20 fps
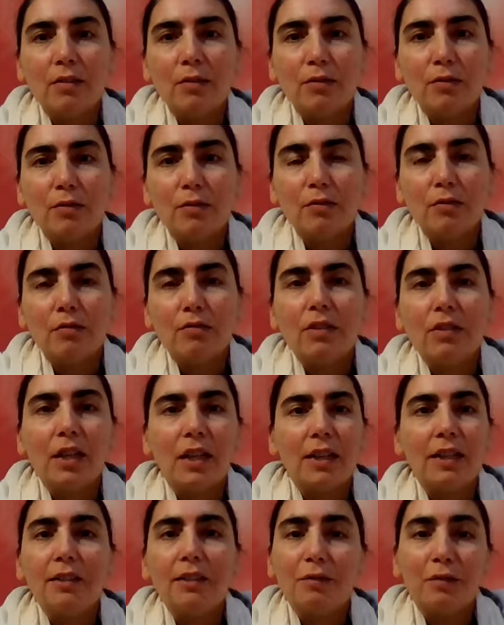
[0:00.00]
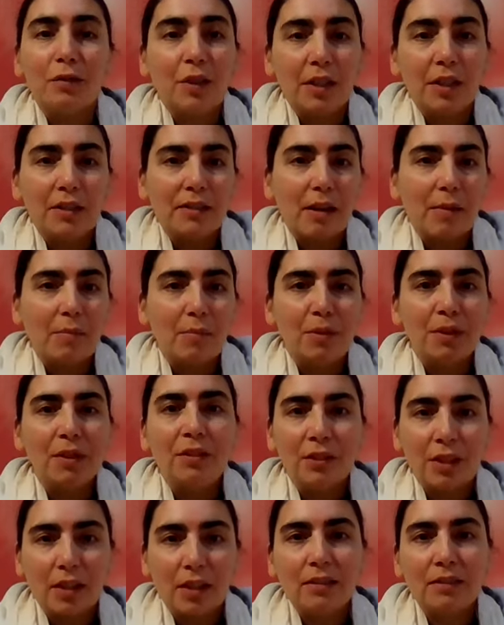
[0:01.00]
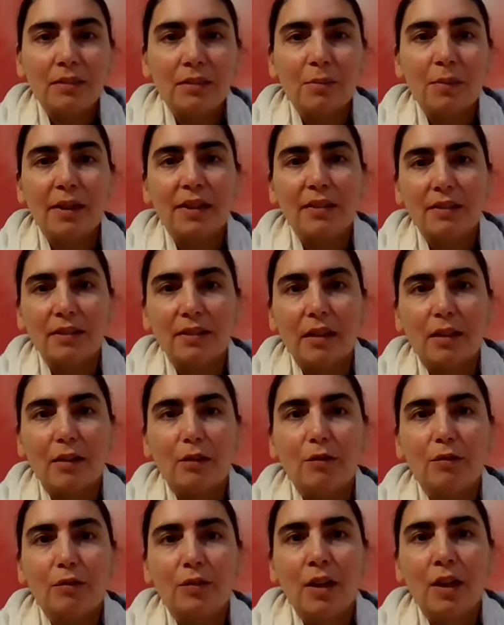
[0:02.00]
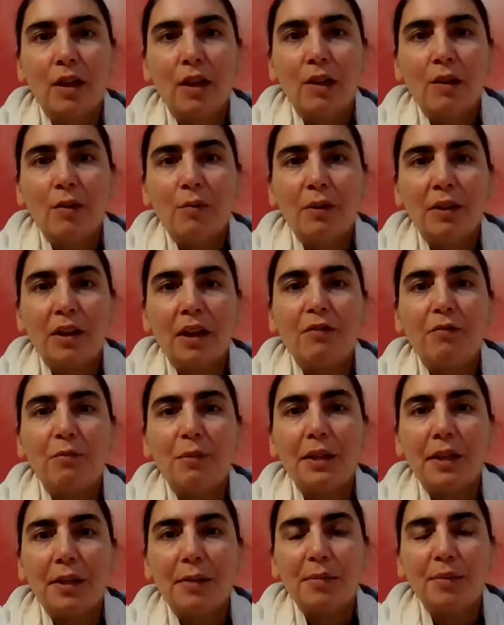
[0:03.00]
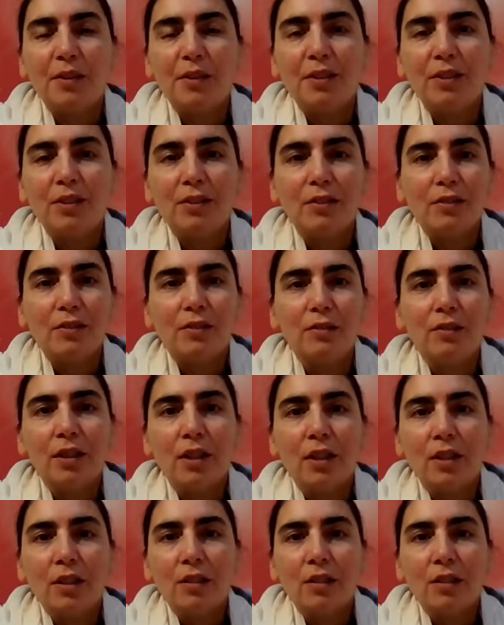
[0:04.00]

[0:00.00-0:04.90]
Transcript: to really, for example, trust myself when I've been able to